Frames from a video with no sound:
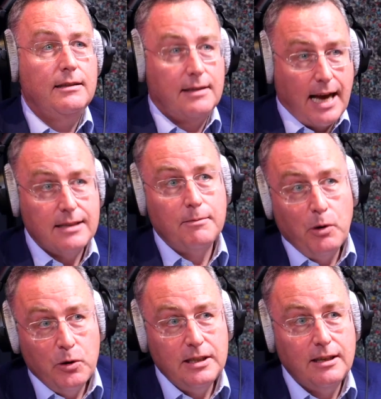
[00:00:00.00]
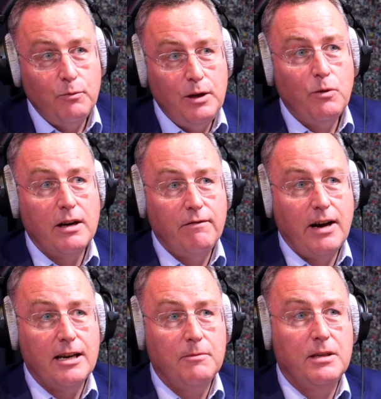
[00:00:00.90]
that's important. If we want
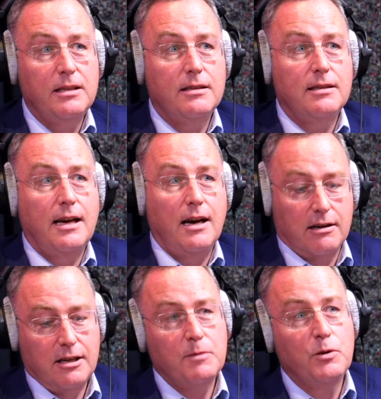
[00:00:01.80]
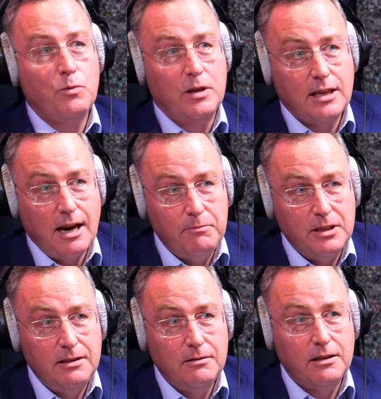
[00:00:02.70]
environments that our customers want to come
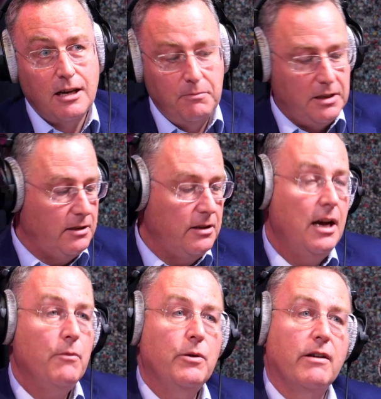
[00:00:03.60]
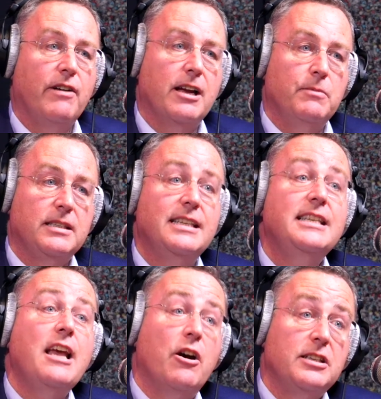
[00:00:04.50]
to, we want environments
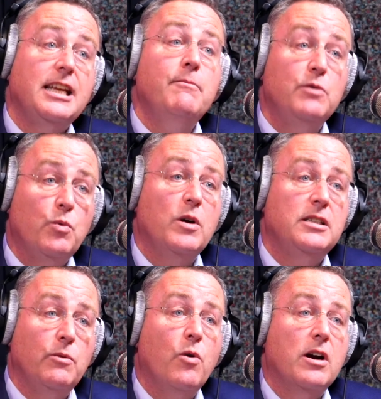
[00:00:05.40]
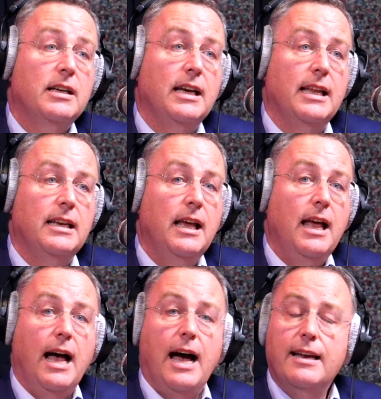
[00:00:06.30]
that our teams want to work in,
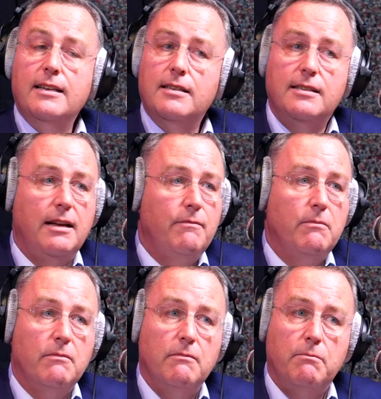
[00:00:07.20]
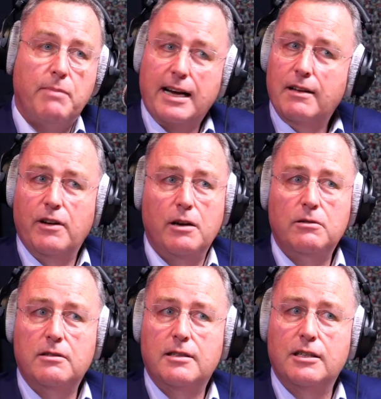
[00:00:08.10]
and it's the same back of
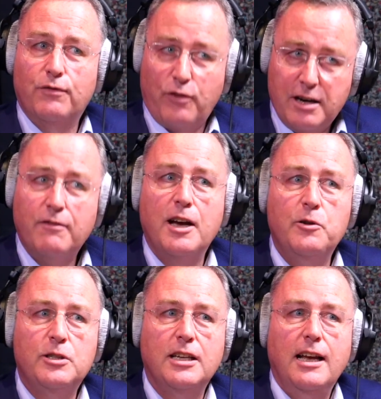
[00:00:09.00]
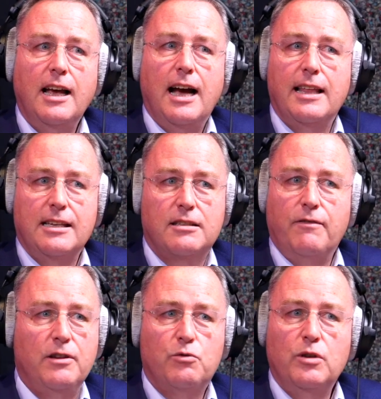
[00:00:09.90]
house as front of house, and that's
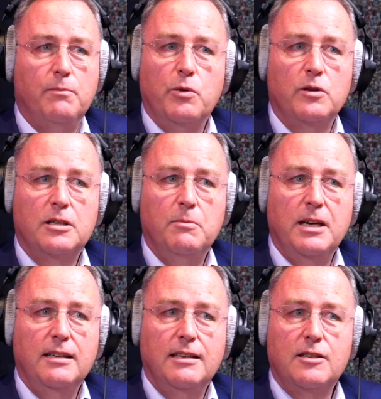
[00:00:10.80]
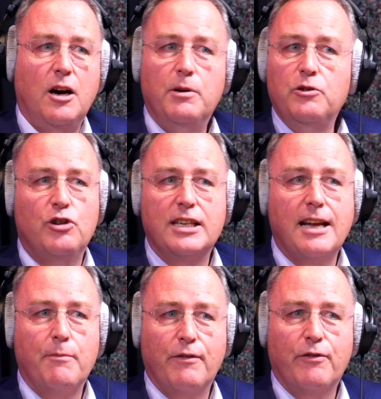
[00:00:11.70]
something that's really important to me. It's not about dressing
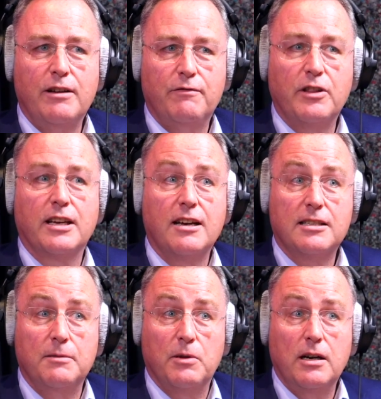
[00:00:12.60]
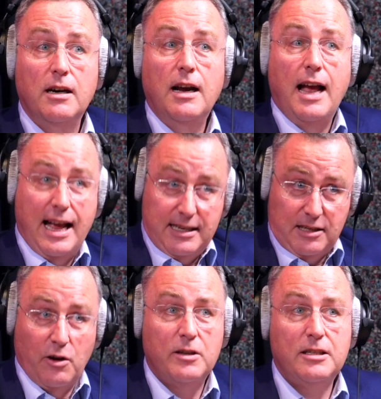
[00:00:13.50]
up the front for the customer. It's
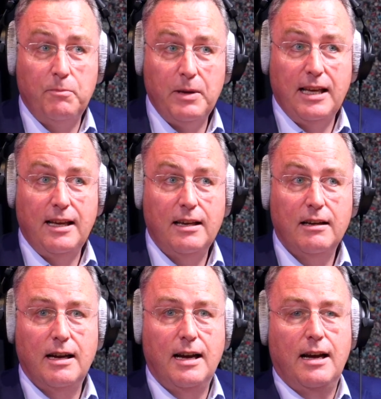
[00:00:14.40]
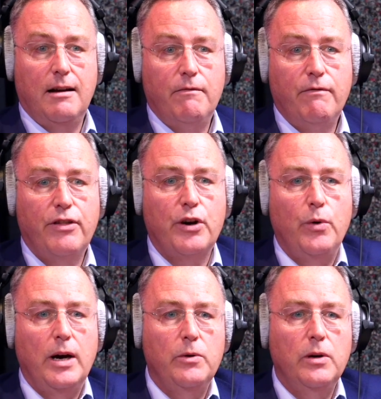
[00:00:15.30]
got to be
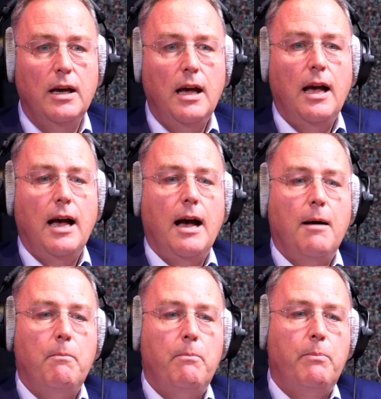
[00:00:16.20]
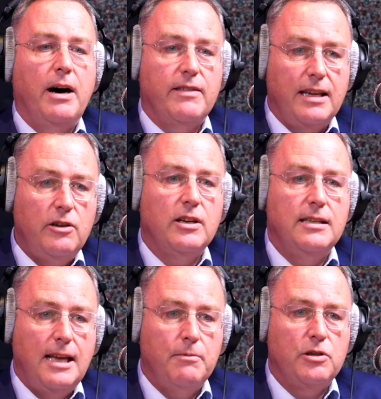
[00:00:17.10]
throughout. But I think you can
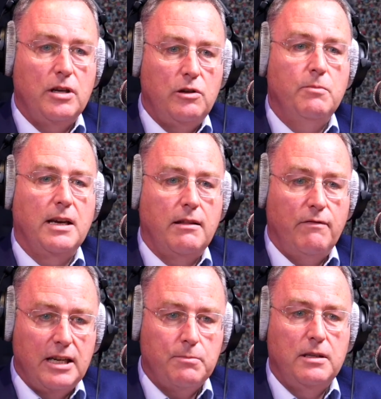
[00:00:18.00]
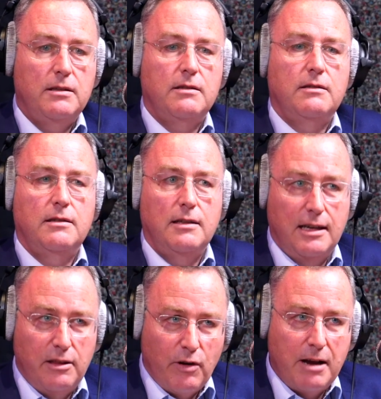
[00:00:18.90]
demonstrate, you make the investments
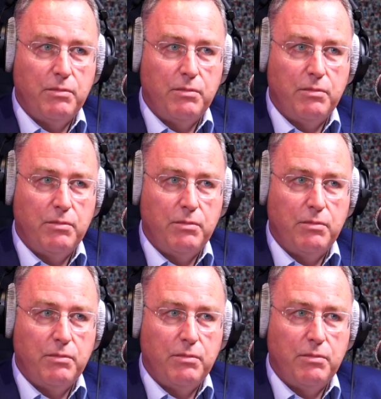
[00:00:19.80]
in the right